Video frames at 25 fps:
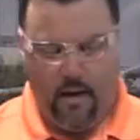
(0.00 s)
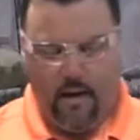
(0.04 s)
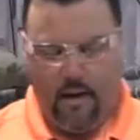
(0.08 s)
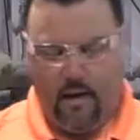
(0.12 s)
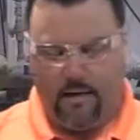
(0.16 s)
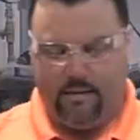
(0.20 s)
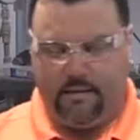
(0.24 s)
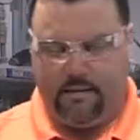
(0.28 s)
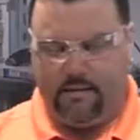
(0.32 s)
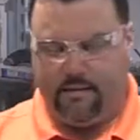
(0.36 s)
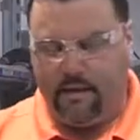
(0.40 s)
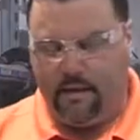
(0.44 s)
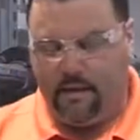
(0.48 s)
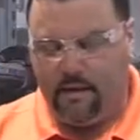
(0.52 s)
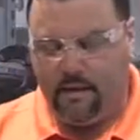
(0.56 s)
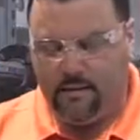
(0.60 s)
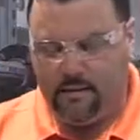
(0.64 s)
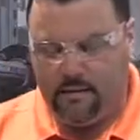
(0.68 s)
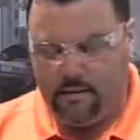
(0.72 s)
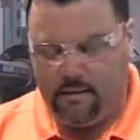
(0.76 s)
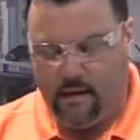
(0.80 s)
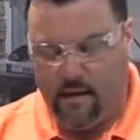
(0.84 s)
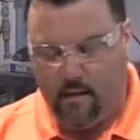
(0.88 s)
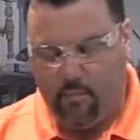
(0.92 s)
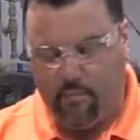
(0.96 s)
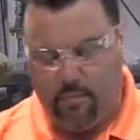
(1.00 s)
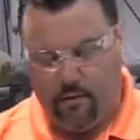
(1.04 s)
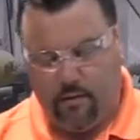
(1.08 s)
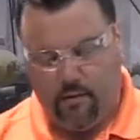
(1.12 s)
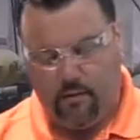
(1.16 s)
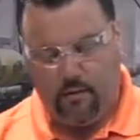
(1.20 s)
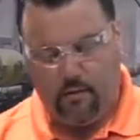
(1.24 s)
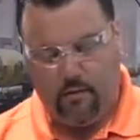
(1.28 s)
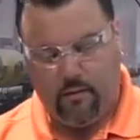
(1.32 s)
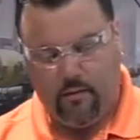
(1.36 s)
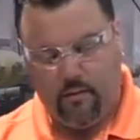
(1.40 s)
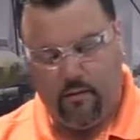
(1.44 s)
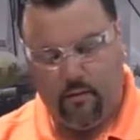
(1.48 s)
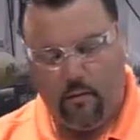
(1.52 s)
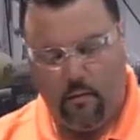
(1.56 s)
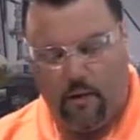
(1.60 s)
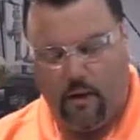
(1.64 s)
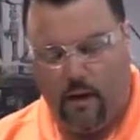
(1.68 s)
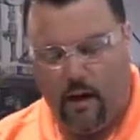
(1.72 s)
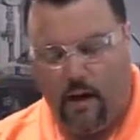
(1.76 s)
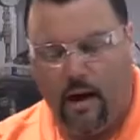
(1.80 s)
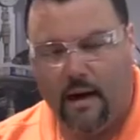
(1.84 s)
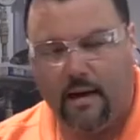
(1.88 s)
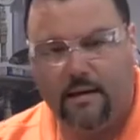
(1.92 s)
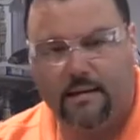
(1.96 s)
As a second step, we
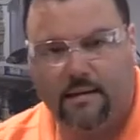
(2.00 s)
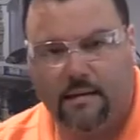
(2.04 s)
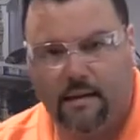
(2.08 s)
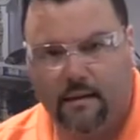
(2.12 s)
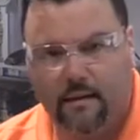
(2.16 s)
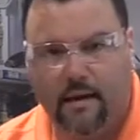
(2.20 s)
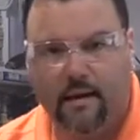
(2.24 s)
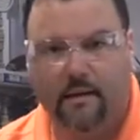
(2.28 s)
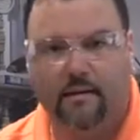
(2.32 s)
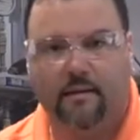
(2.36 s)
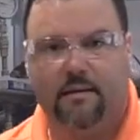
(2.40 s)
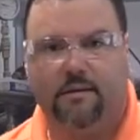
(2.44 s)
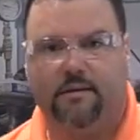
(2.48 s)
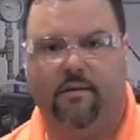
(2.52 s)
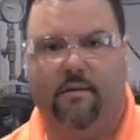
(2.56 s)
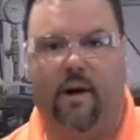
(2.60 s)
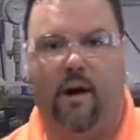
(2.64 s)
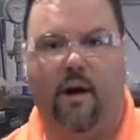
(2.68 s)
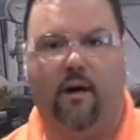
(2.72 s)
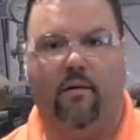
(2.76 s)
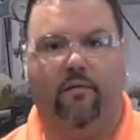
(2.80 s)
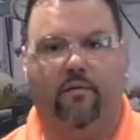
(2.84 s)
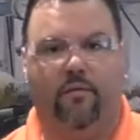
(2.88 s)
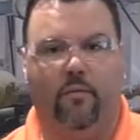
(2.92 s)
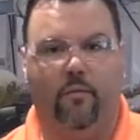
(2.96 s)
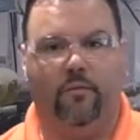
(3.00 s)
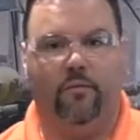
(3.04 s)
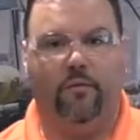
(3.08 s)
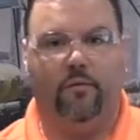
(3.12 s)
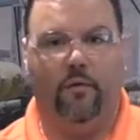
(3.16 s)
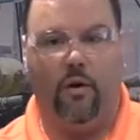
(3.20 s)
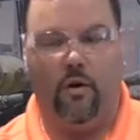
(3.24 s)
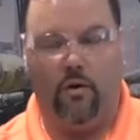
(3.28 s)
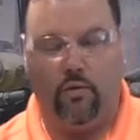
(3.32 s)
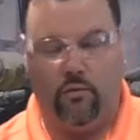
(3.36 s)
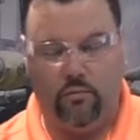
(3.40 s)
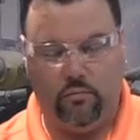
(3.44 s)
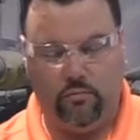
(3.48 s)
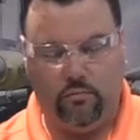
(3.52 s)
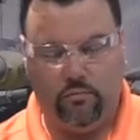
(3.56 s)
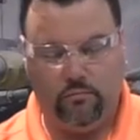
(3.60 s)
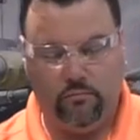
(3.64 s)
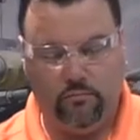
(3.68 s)
want to isolate this valve from flow,